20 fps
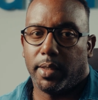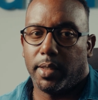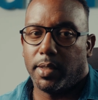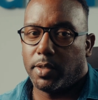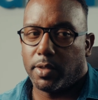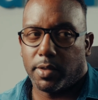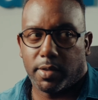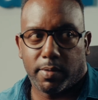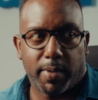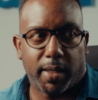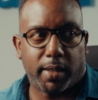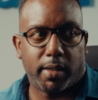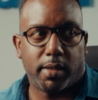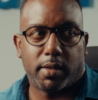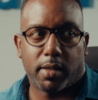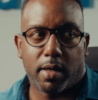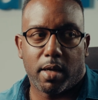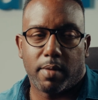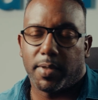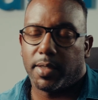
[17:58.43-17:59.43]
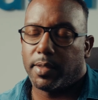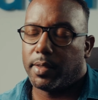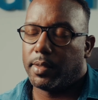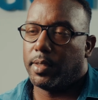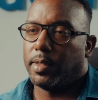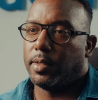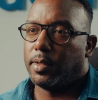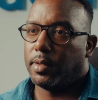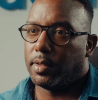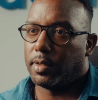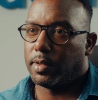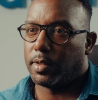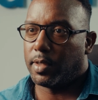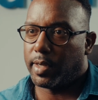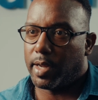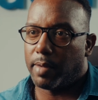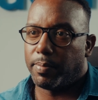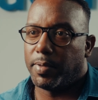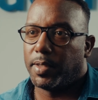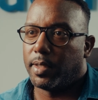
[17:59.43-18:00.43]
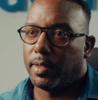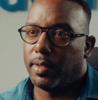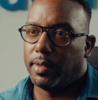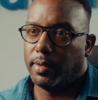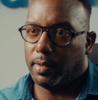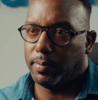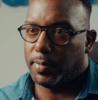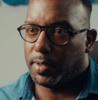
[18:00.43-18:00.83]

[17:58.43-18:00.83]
It just makes common sense. It's capitalism.